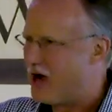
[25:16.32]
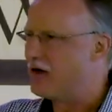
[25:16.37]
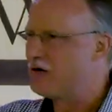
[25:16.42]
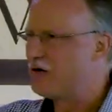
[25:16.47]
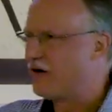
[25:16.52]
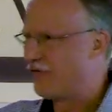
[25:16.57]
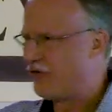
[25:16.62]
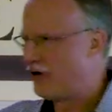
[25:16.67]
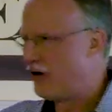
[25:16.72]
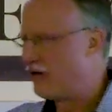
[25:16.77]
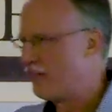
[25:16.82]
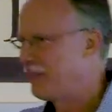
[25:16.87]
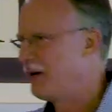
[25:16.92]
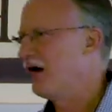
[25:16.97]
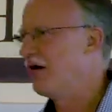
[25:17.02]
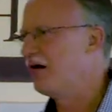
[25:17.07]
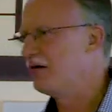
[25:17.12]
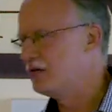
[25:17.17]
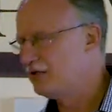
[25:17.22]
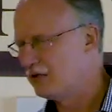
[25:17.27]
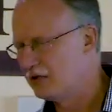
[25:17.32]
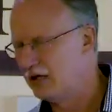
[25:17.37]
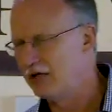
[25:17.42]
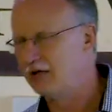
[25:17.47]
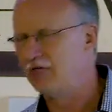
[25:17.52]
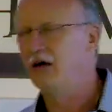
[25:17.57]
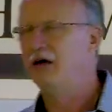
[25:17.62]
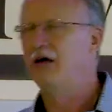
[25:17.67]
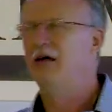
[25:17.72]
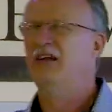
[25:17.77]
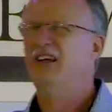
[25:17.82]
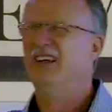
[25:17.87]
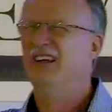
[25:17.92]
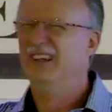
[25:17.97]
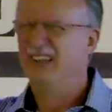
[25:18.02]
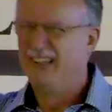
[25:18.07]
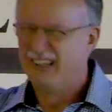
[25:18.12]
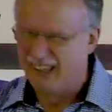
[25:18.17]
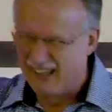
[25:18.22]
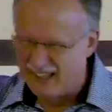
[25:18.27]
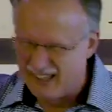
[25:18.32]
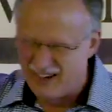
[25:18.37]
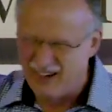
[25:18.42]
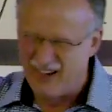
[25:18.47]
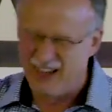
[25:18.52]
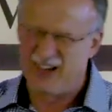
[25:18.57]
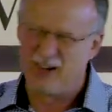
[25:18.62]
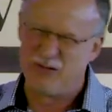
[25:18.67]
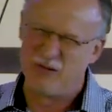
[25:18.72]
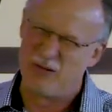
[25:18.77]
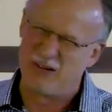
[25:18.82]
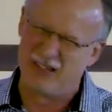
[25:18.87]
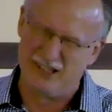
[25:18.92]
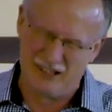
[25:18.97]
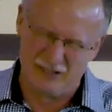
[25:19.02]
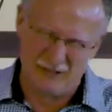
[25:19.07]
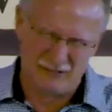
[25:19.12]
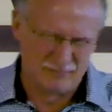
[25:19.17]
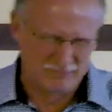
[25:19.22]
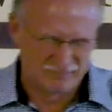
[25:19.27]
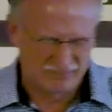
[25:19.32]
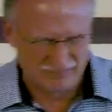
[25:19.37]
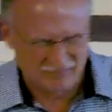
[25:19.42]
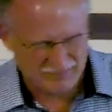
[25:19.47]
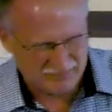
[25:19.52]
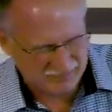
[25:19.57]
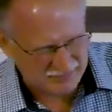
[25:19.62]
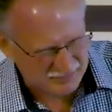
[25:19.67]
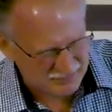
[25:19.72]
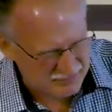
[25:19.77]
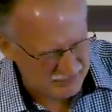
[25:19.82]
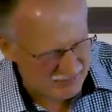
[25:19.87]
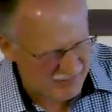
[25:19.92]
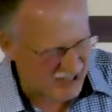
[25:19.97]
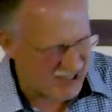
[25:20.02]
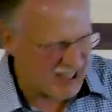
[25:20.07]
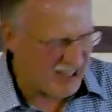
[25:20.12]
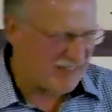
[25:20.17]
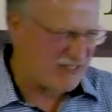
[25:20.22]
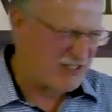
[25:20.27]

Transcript: on you if you're a parent. You think, well, uh, you know, I don't, you know, I